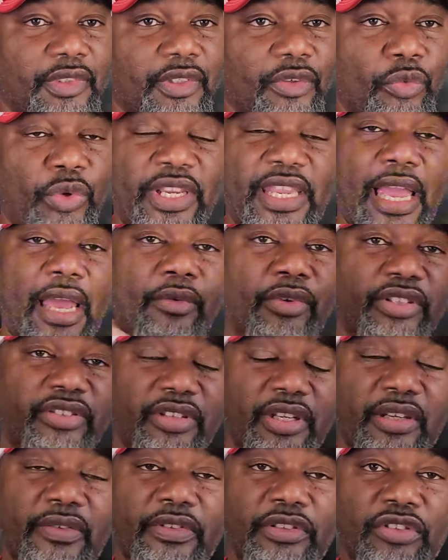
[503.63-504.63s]
We got
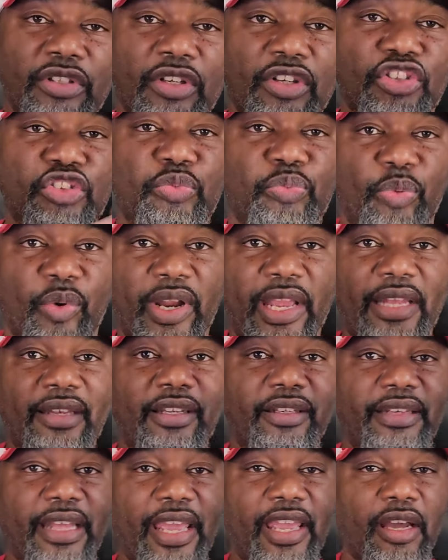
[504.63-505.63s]
receivers. Spread
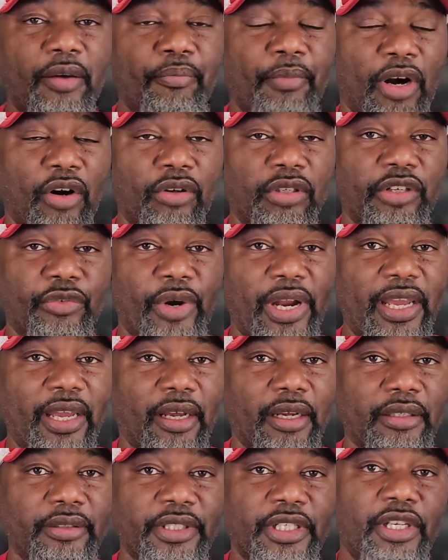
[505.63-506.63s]
the damn ball
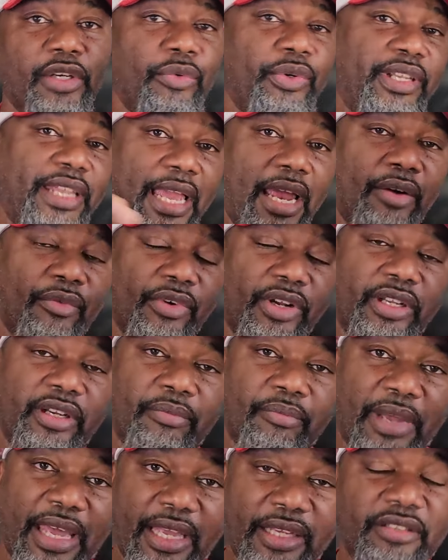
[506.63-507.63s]
around. We got
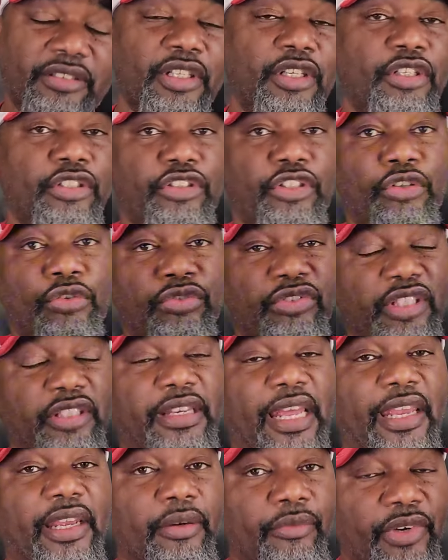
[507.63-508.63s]
running backs. Use the
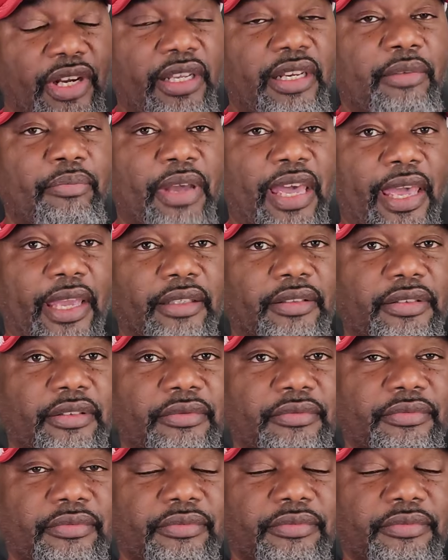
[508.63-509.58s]
damn running backs.